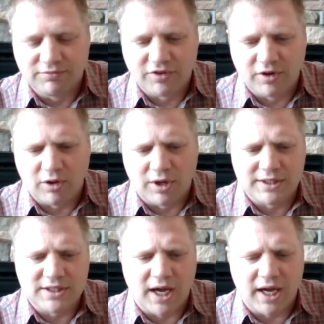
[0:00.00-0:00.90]
for a
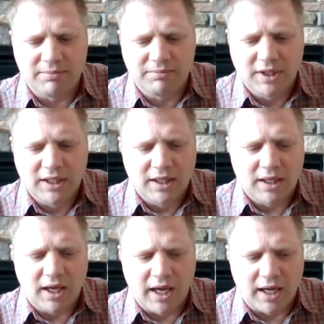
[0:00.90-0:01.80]
long time,
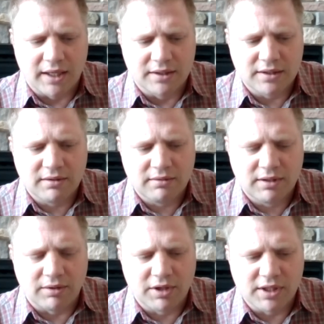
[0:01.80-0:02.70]
and
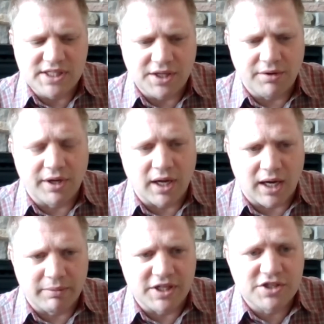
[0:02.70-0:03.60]
you can see their
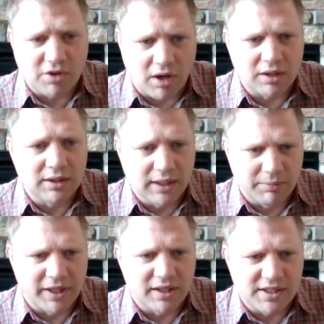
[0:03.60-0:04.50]
economy stall a little
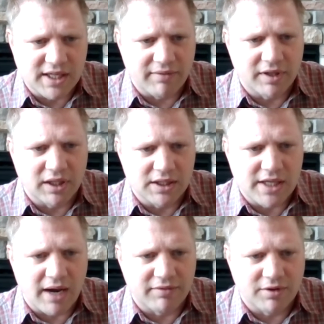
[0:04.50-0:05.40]
bit in the '70s
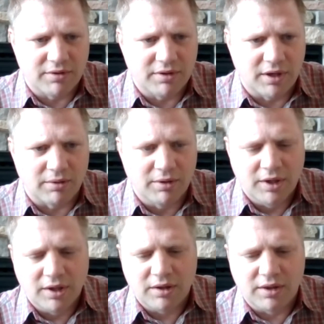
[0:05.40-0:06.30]
after
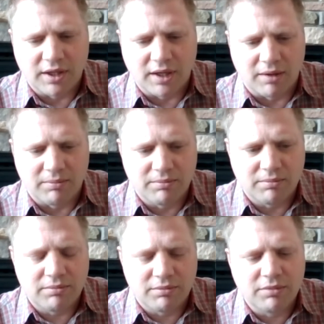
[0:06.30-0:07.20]
the
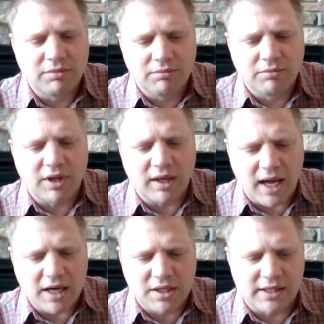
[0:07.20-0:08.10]
when they
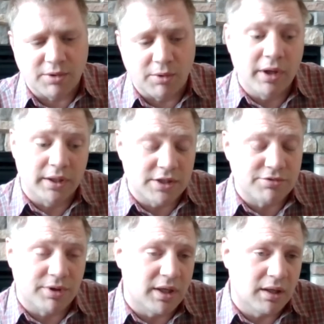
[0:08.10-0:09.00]
nationalized their oil
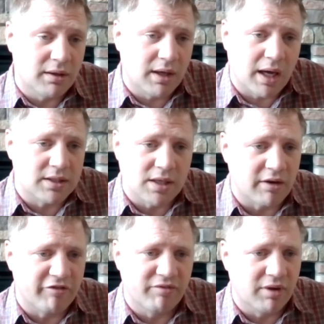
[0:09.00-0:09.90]
industry, they got a ton
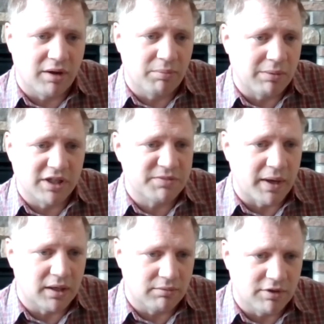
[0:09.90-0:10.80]
of public
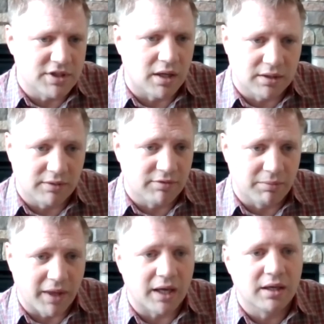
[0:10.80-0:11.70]
spending resulting
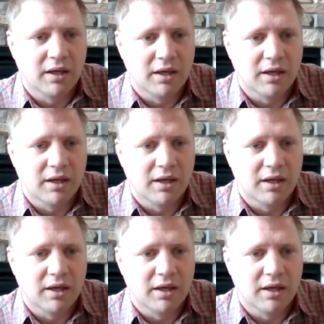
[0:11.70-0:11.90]
from that.